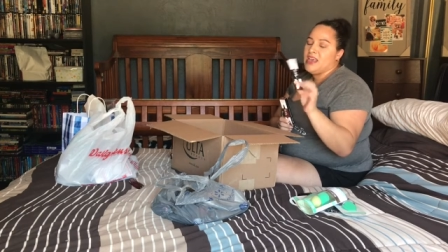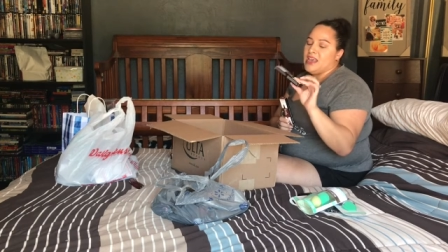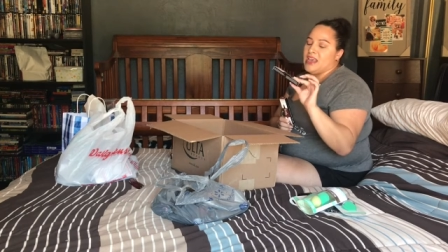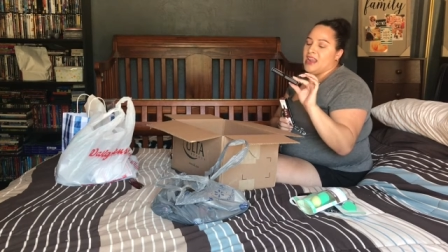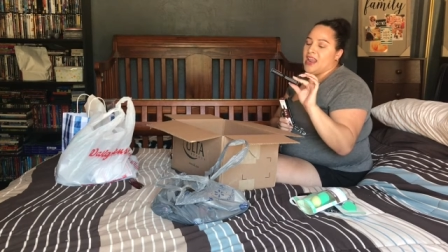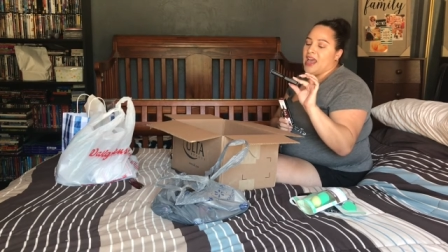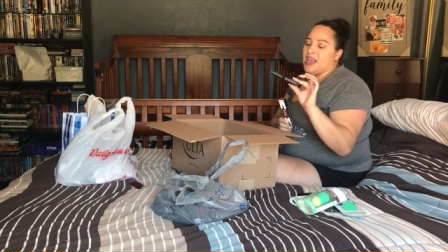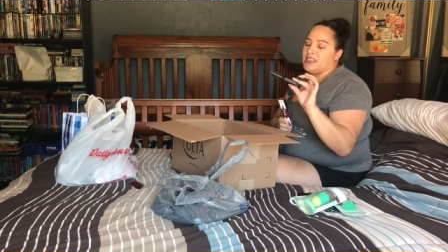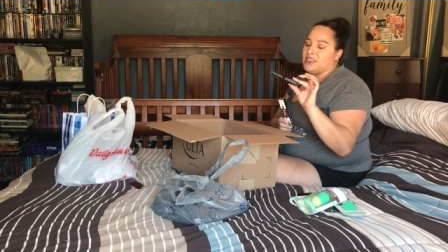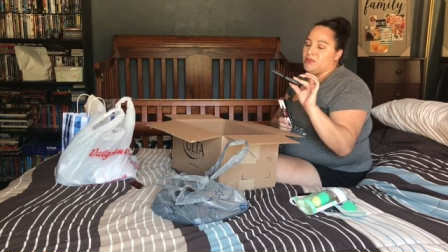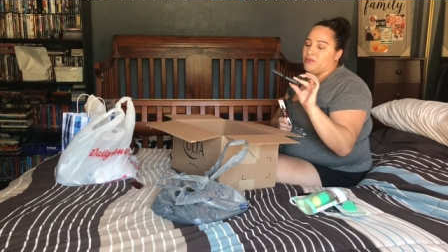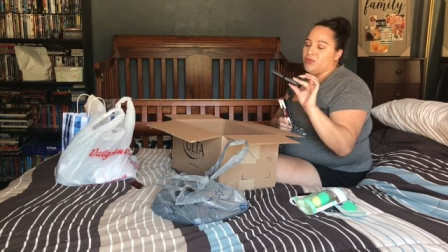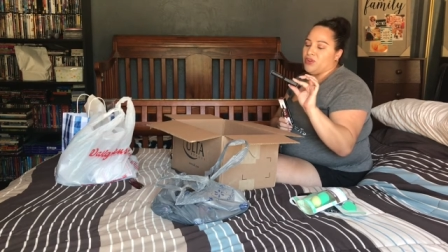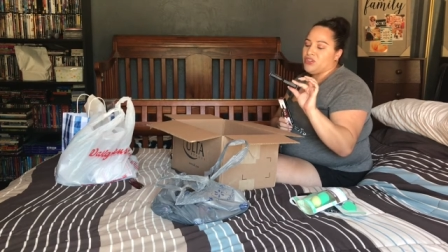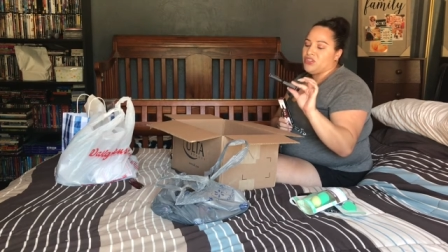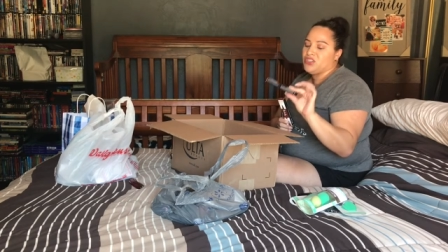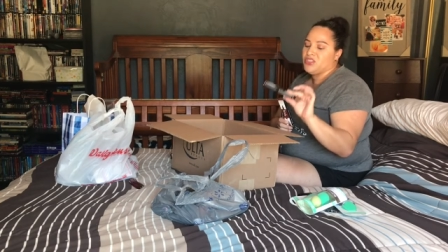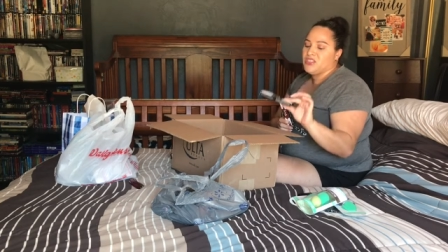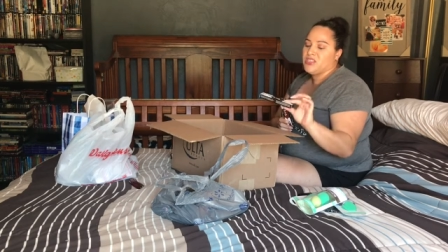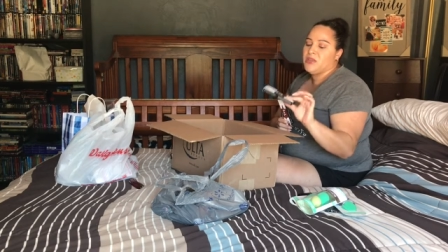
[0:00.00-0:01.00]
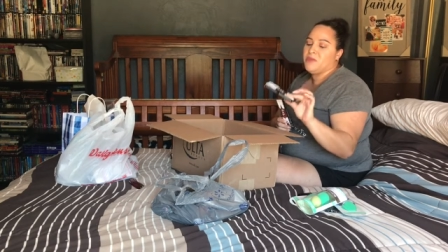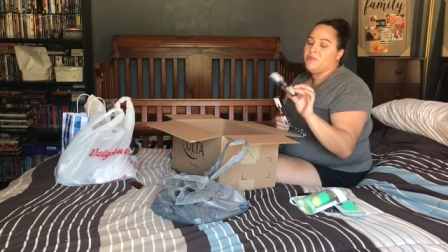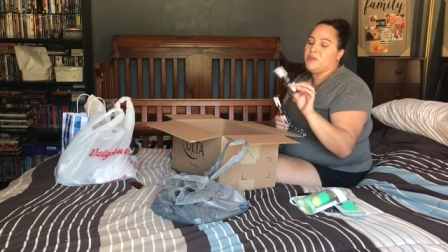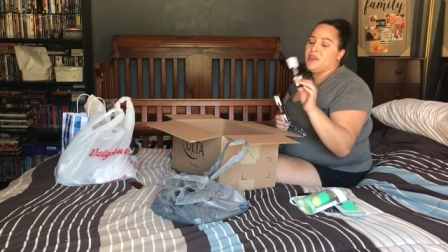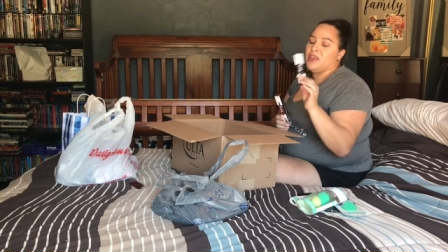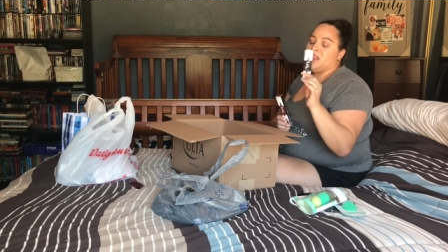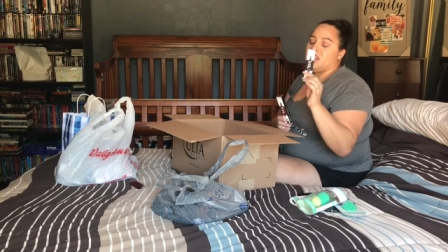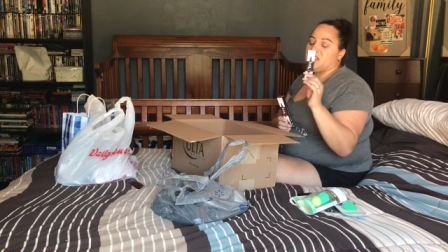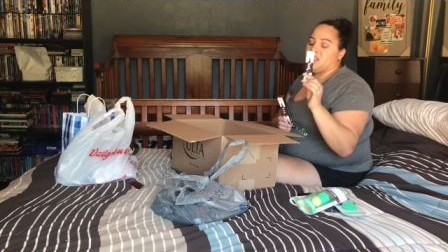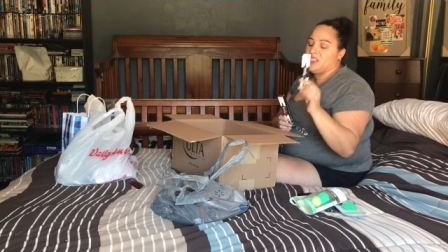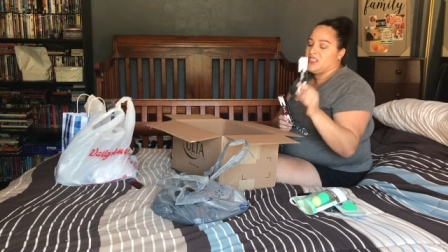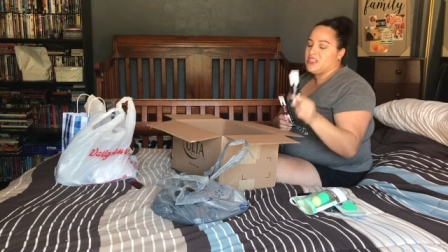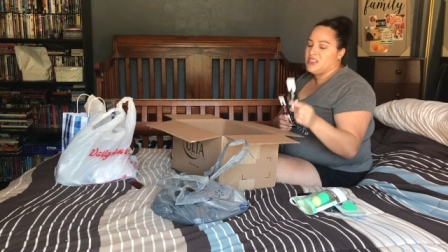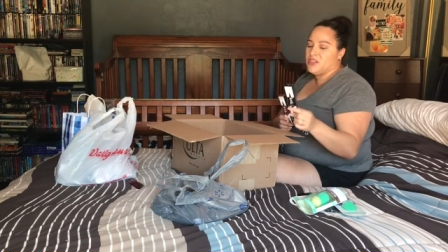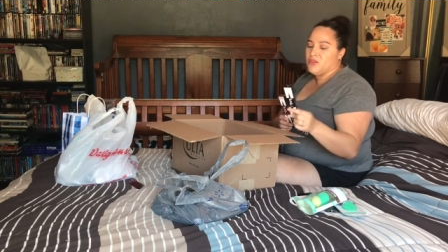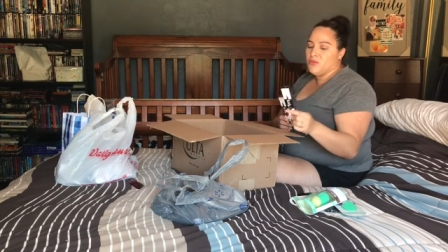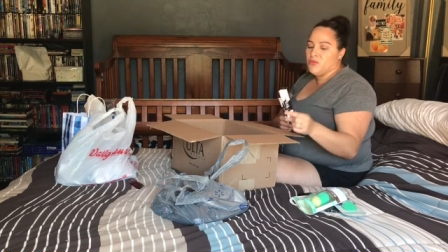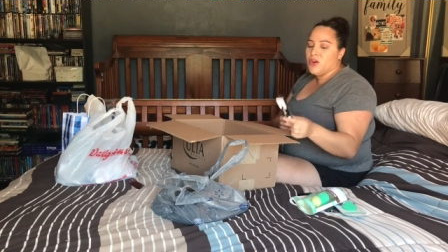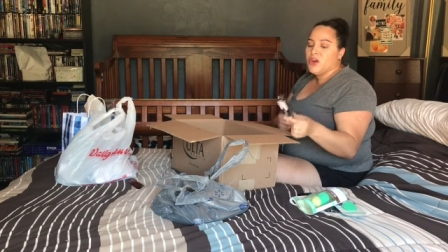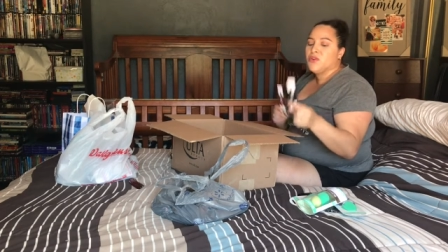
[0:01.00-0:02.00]
It has a brush tip. It is
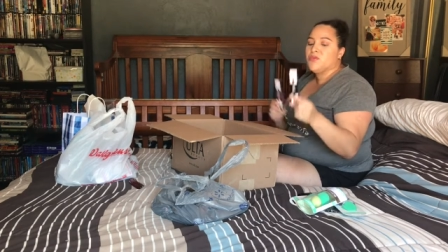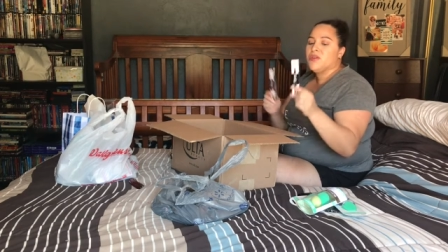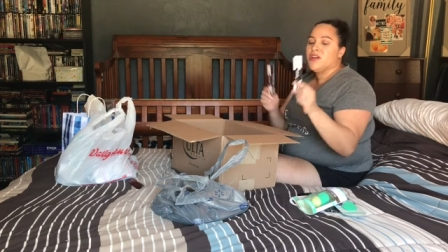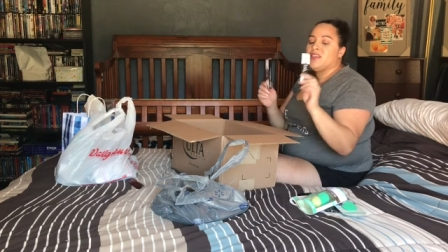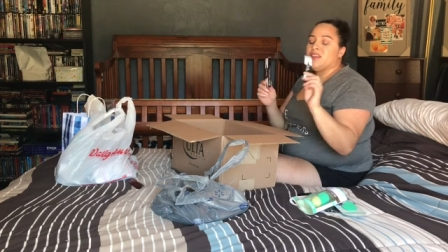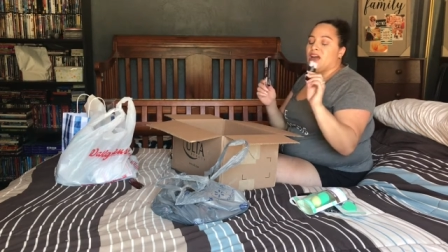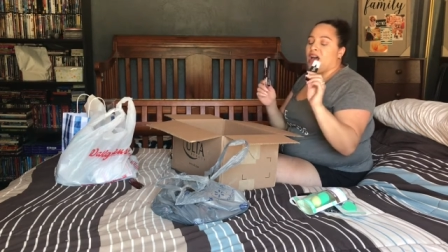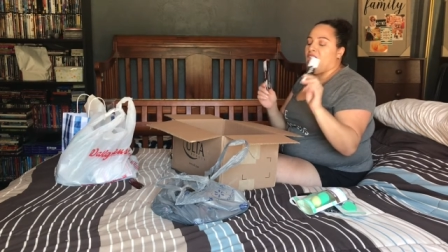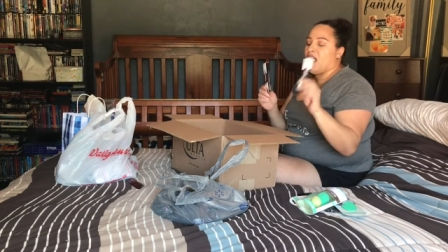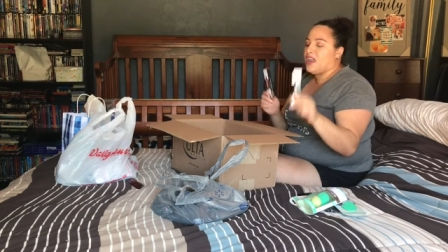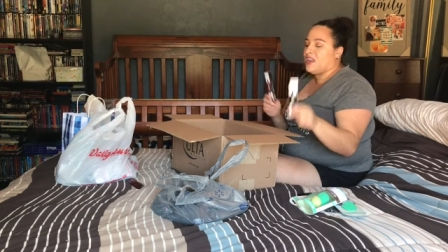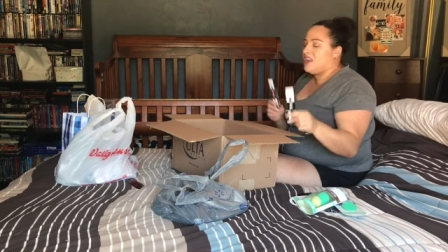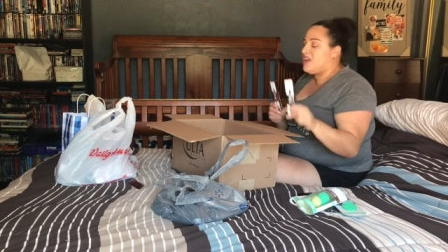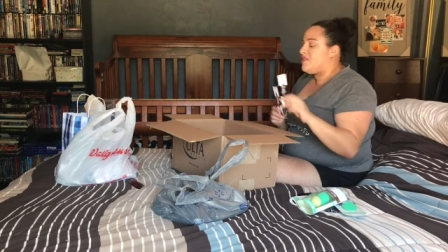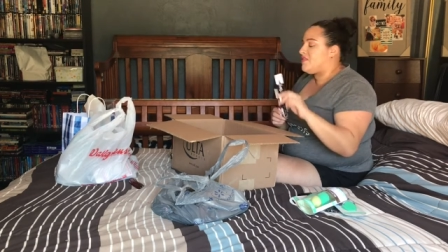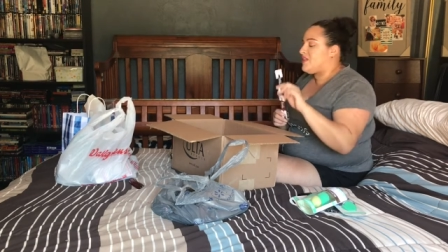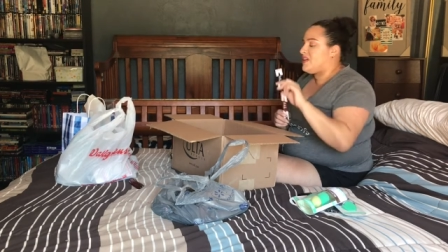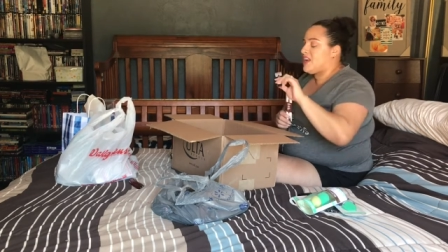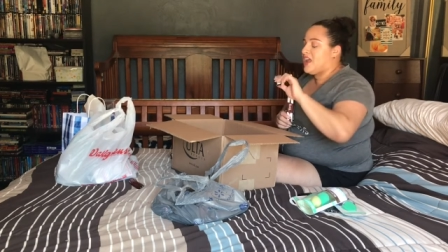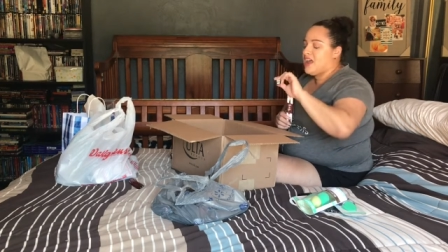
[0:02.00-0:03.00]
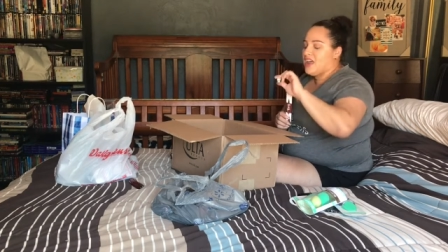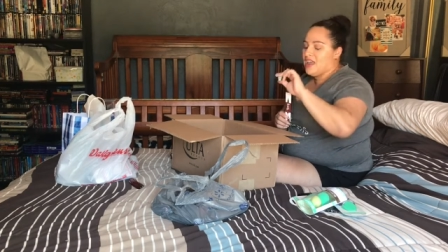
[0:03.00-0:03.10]
easy to work with. I love it.